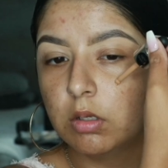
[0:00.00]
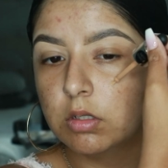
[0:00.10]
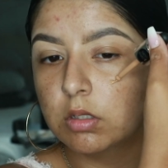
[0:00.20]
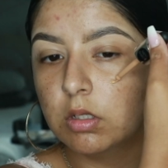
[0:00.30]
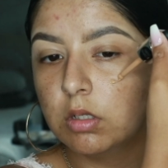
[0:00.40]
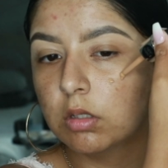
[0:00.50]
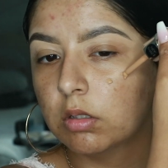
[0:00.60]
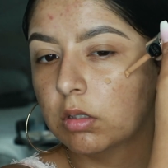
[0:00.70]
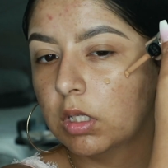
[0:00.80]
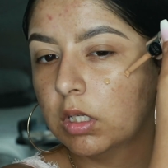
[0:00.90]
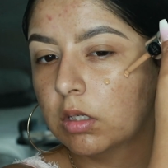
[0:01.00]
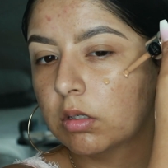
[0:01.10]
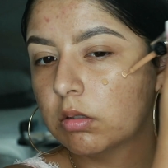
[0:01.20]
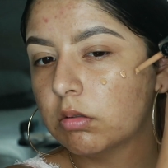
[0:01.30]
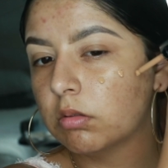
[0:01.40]
Just gonna like
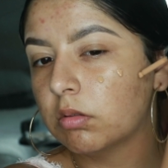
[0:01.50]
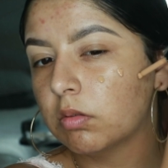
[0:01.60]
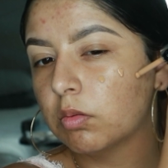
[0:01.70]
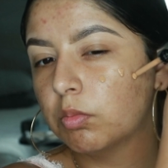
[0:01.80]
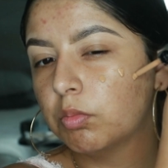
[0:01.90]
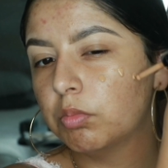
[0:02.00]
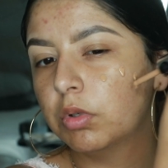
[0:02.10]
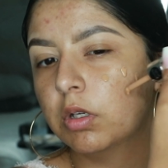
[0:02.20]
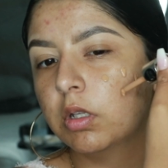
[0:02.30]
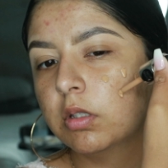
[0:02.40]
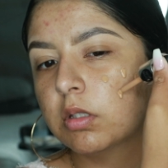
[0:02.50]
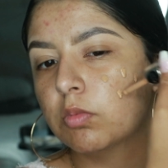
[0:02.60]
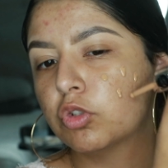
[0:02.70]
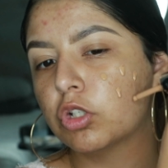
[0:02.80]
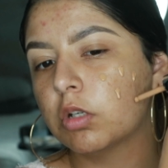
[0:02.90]
put
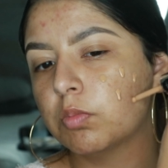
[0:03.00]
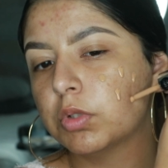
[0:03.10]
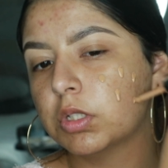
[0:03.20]
some drops.